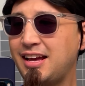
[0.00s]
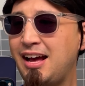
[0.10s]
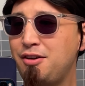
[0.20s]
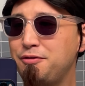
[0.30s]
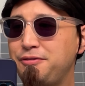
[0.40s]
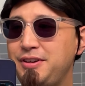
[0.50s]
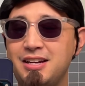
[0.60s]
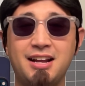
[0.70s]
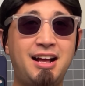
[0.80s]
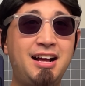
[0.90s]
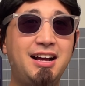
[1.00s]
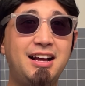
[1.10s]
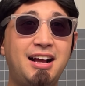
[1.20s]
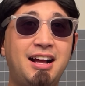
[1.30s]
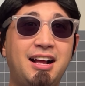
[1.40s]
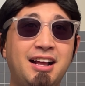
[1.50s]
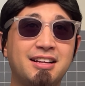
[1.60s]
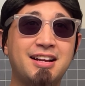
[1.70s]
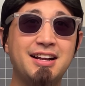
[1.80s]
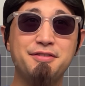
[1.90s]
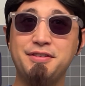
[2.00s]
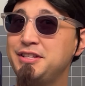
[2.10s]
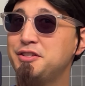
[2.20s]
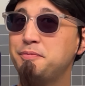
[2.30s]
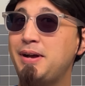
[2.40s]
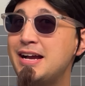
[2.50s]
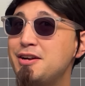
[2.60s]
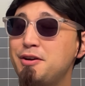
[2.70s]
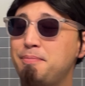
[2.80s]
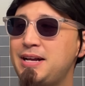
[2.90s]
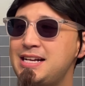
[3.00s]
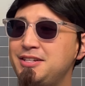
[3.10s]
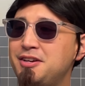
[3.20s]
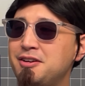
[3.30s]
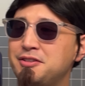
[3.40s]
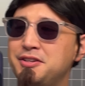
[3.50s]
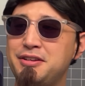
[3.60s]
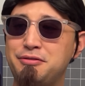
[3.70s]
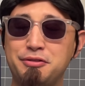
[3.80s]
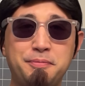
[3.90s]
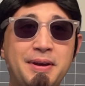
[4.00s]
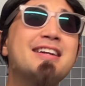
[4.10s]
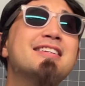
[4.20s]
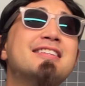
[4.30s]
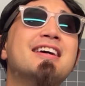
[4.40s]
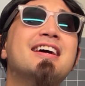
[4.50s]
outfit, kind of inspired by Dr. Disrespect.